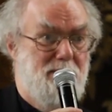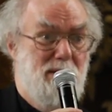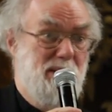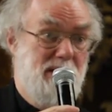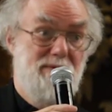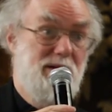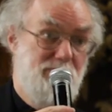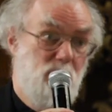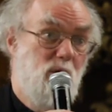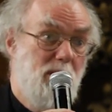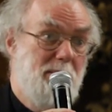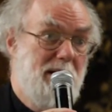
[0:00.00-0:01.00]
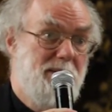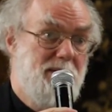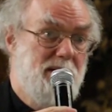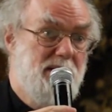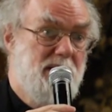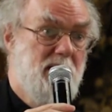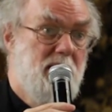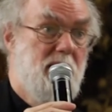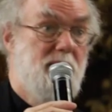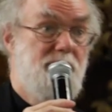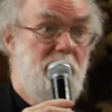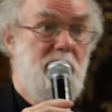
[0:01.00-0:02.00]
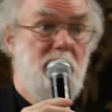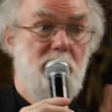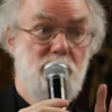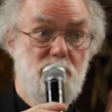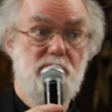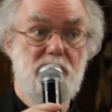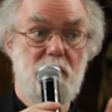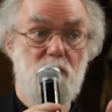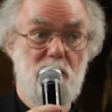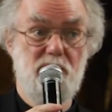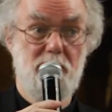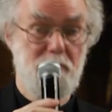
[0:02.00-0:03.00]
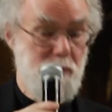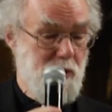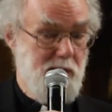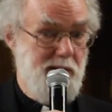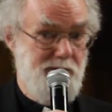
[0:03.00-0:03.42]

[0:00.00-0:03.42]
positive overall about this. Very interesting recent book,